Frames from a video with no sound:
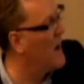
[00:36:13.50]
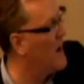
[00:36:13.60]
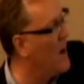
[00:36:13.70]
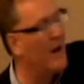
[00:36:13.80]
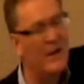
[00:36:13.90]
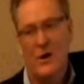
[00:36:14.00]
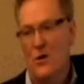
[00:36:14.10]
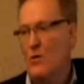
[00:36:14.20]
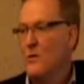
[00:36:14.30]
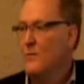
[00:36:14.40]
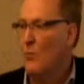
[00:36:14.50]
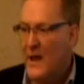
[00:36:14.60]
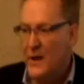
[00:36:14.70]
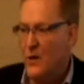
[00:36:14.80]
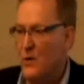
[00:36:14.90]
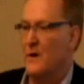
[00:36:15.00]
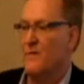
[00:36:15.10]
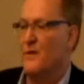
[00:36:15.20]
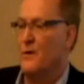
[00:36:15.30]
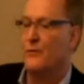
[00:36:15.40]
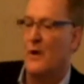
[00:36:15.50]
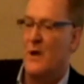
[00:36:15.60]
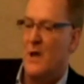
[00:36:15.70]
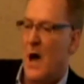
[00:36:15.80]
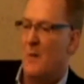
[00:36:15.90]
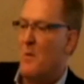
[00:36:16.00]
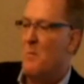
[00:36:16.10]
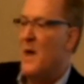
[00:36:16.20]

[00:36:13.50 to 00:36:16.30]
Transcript: my audio, radio interviews. I'm